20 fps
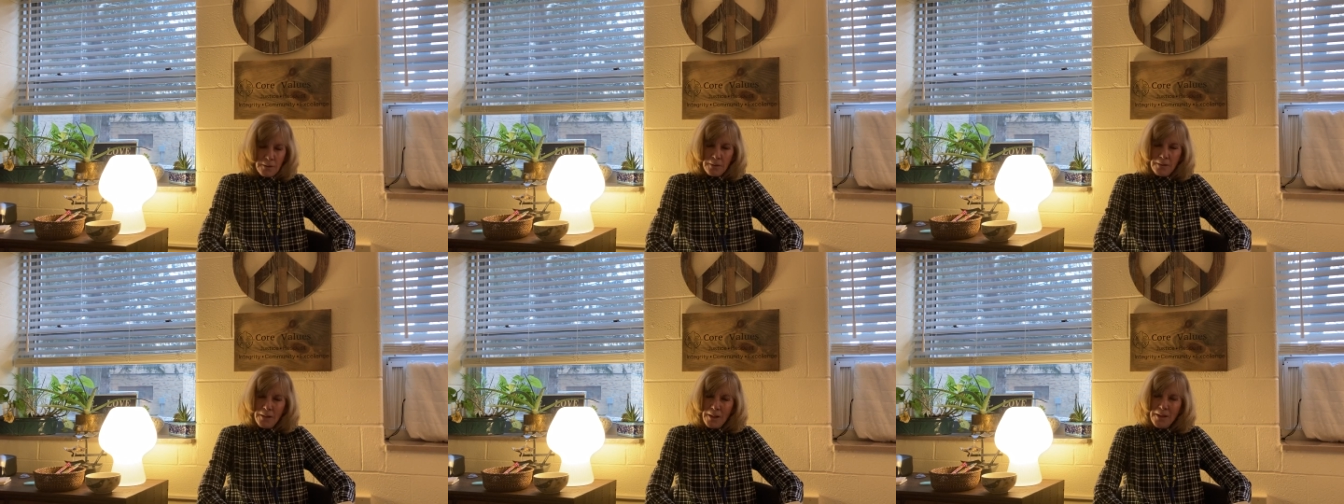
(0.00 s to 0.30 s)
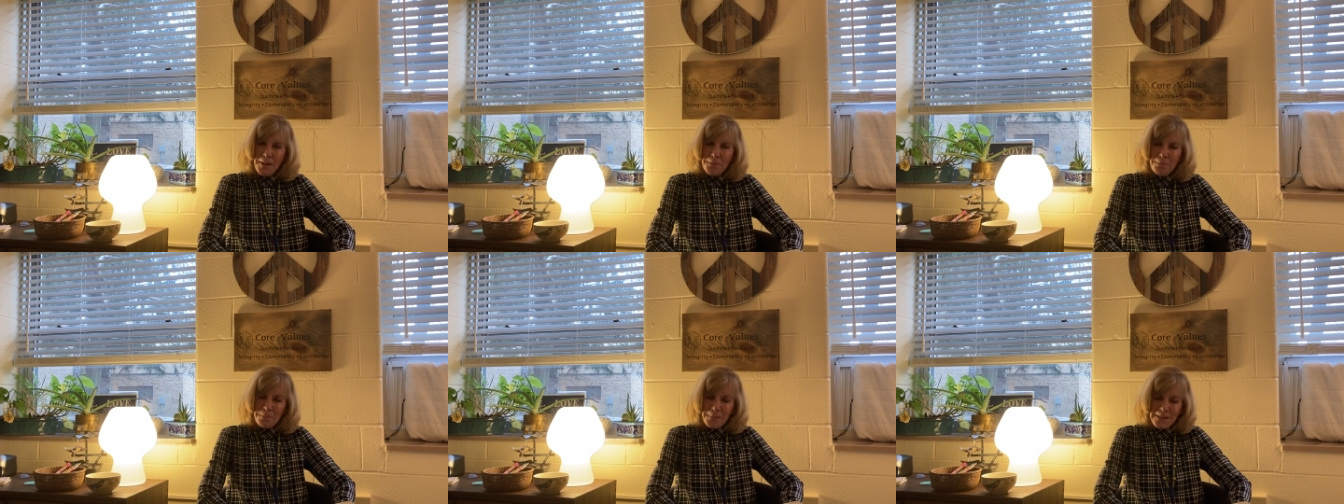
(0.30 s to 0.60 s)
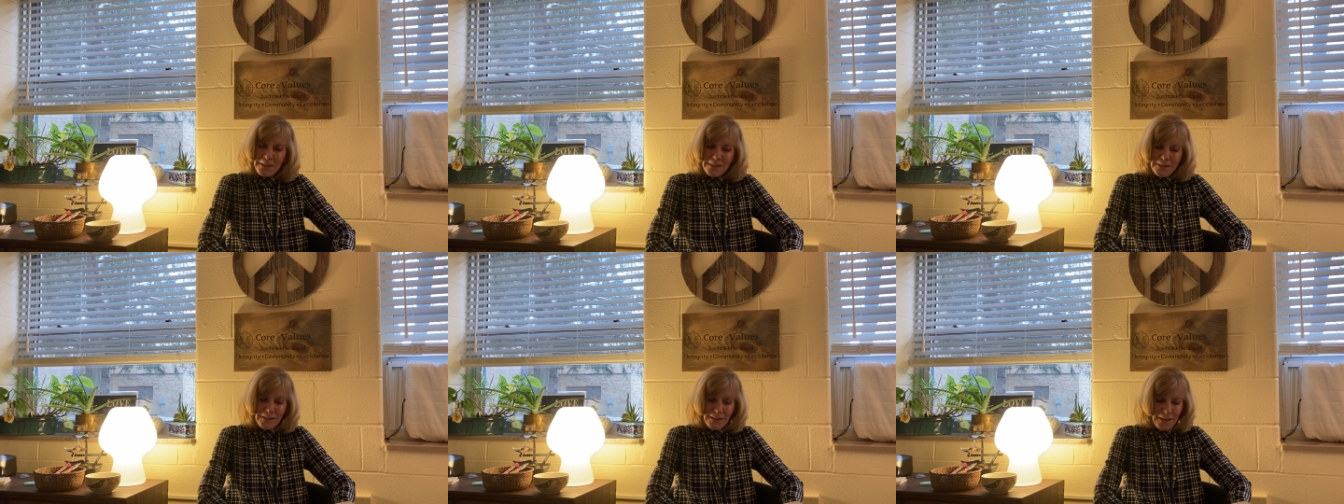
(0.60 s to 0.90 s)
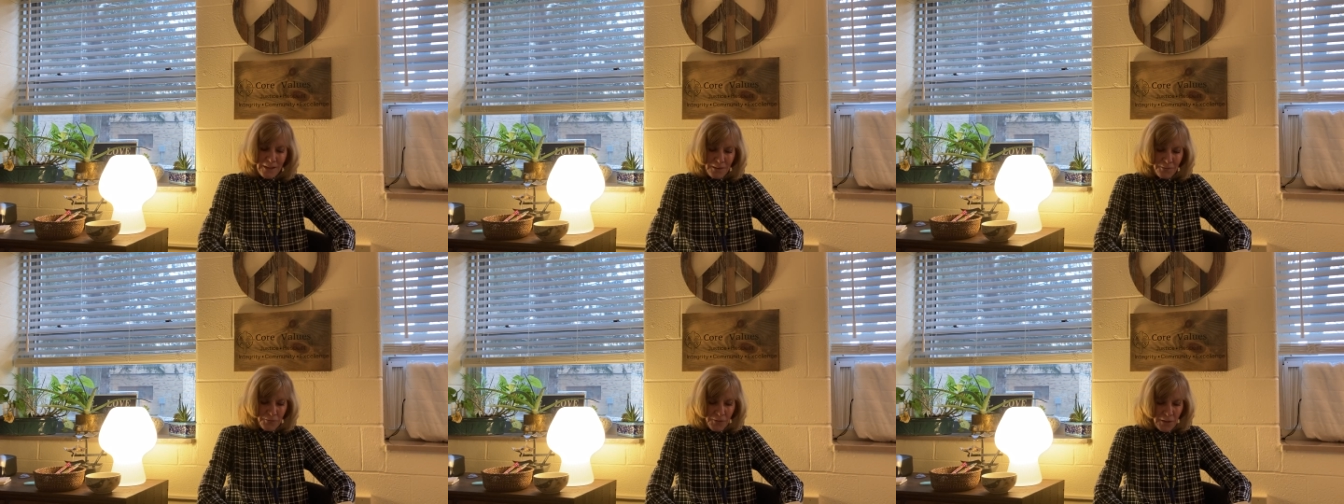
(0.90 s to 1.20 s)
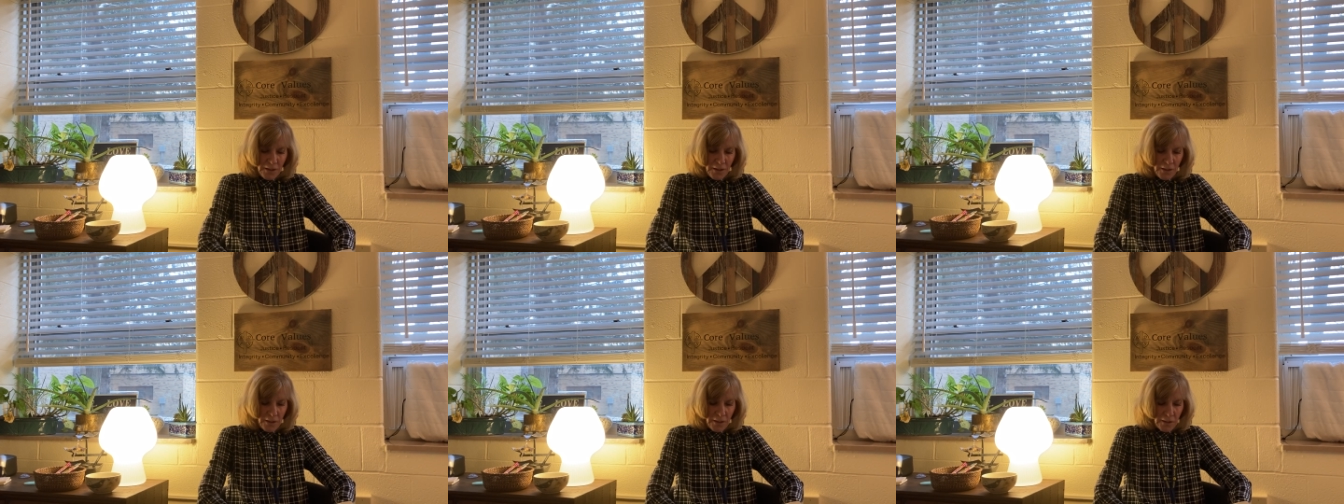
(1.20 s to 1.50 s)
like mint and
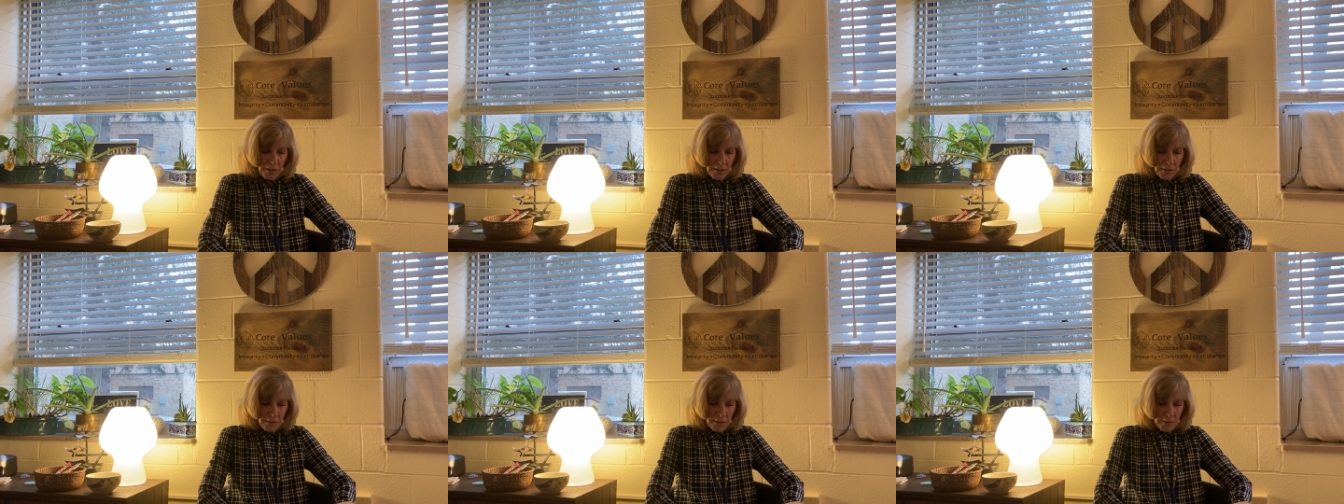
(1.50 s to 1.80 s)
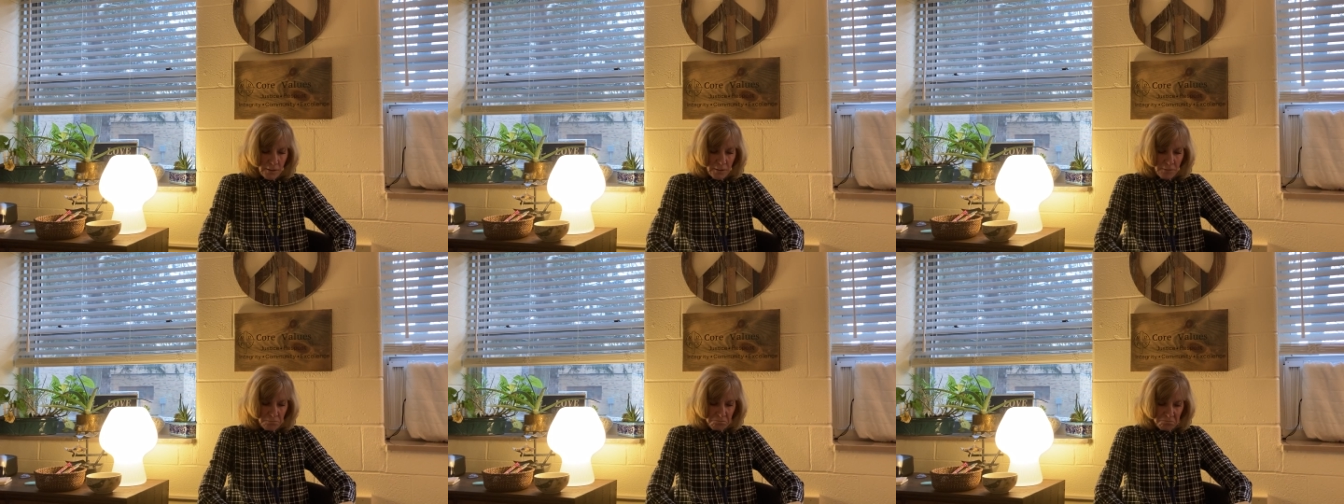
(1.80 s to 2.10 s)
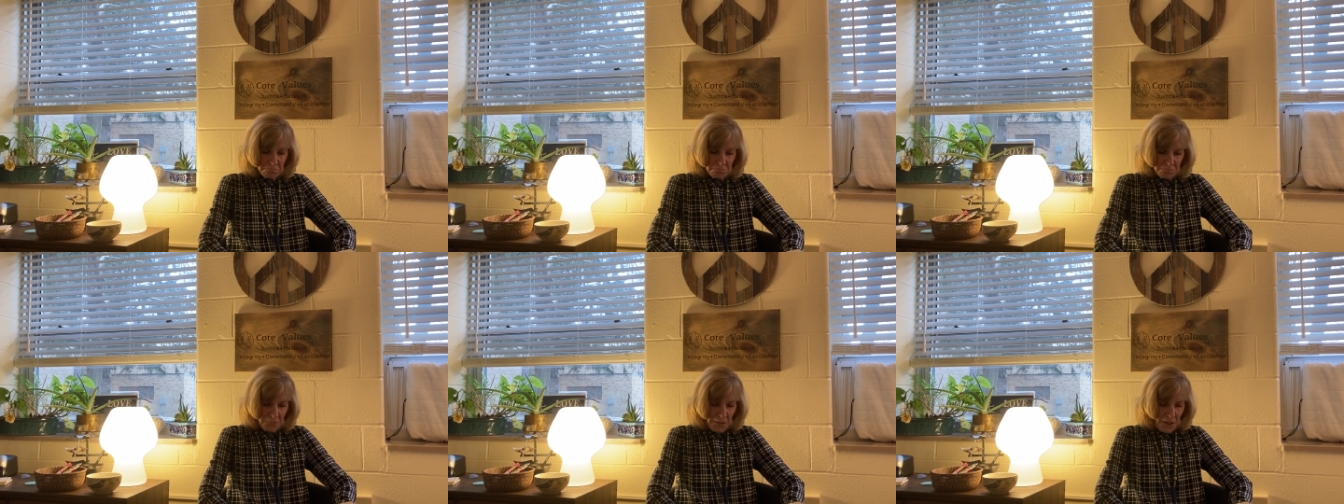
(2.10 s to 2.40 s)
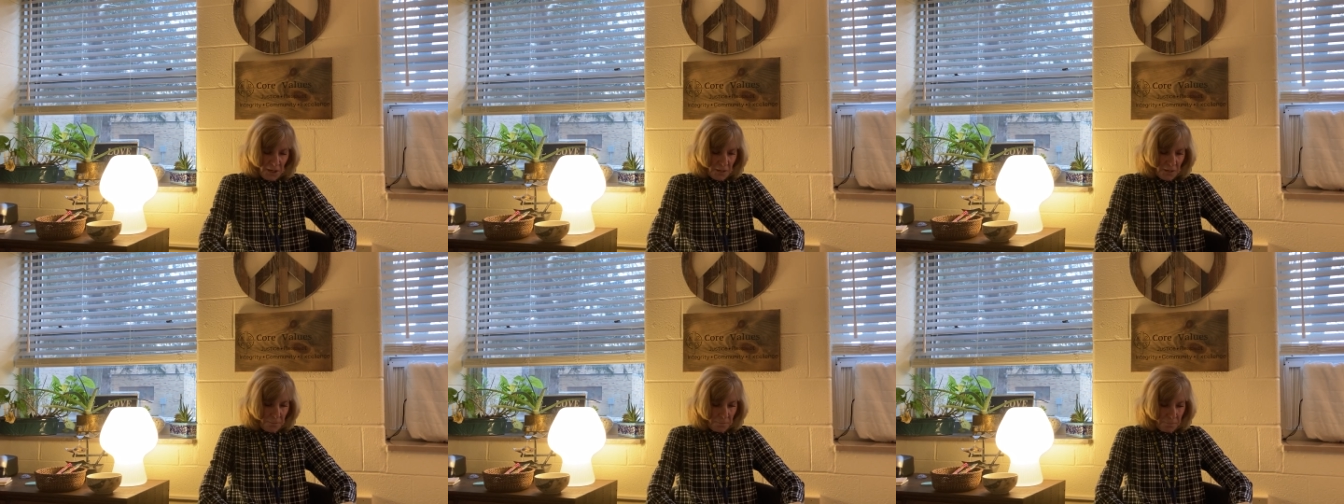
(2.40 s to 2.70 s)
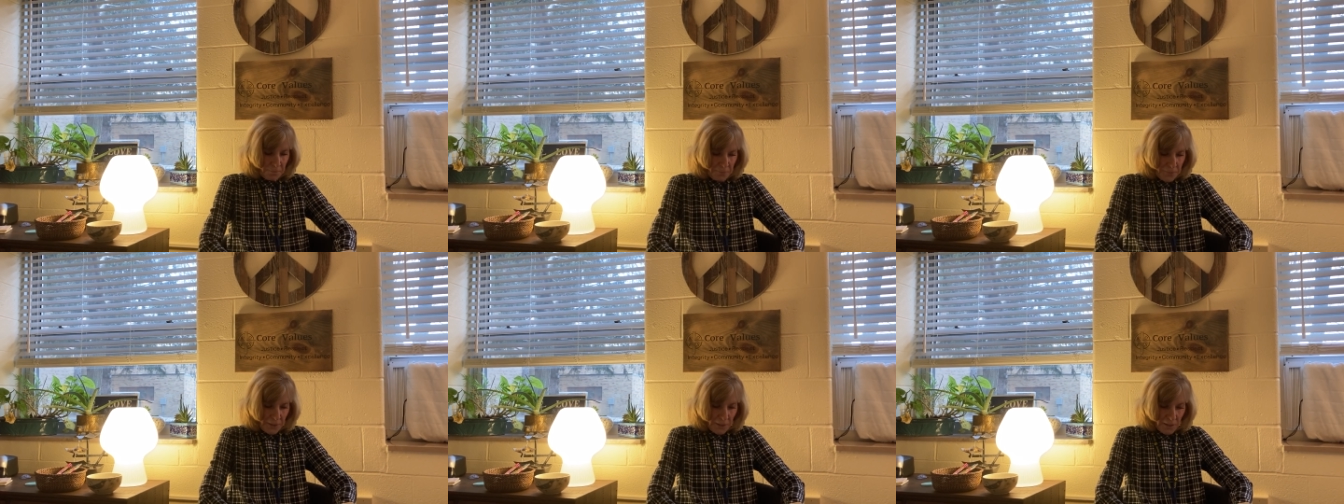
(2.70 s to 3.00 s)
vanilla, and a
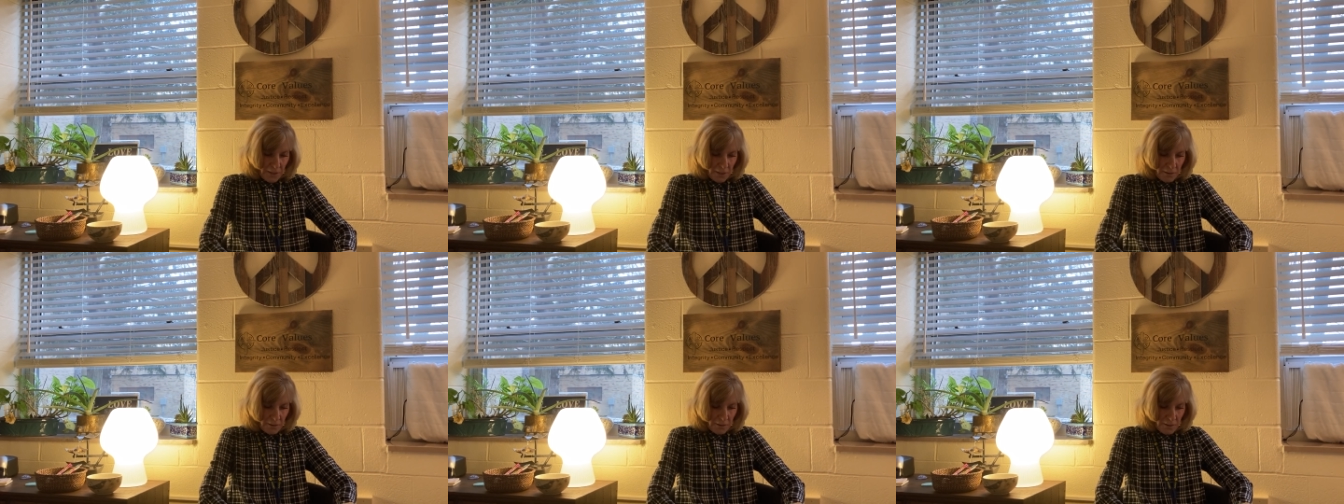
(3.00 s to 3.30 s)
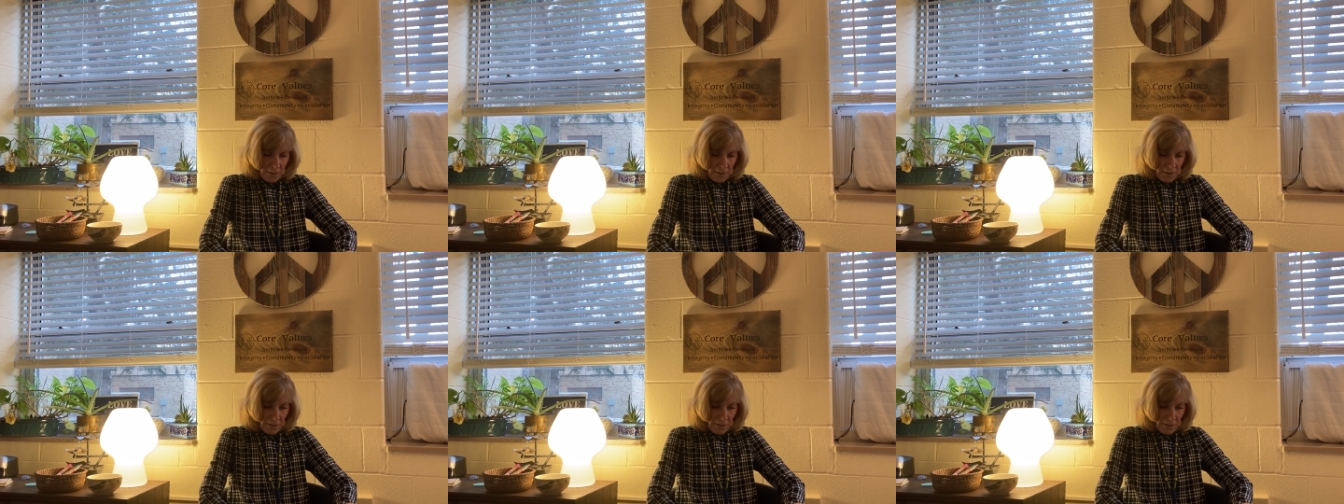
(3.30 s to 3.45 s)
bit